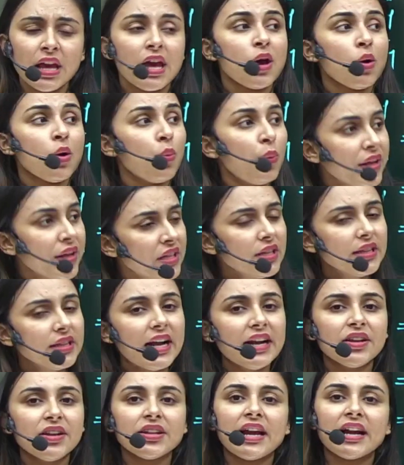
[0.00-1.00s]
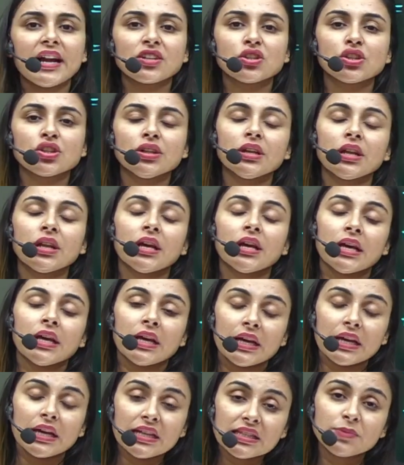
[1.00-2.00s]
whether that reaction
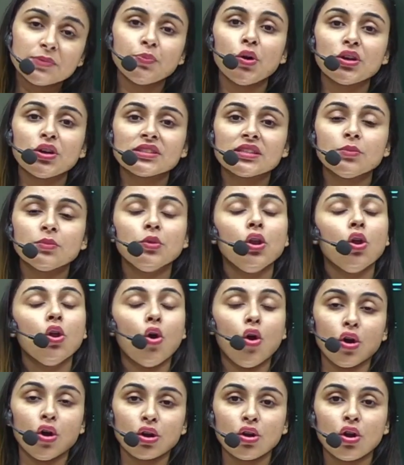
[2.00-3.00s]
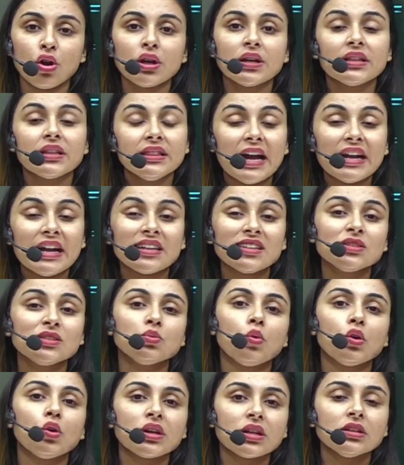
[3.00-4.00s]
is possible or not, that is
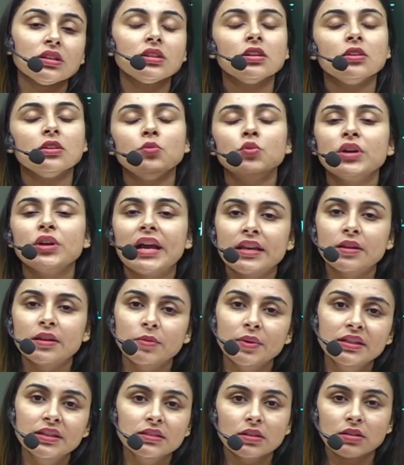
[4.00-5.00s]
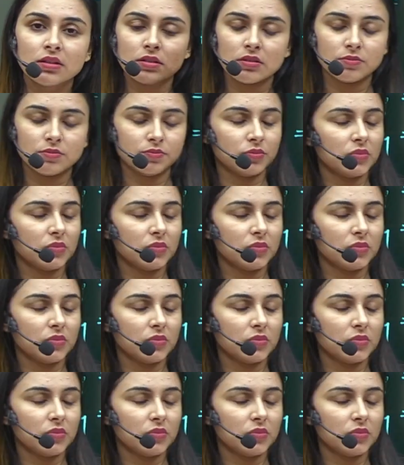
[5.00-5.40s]
what a thermodynamics uh,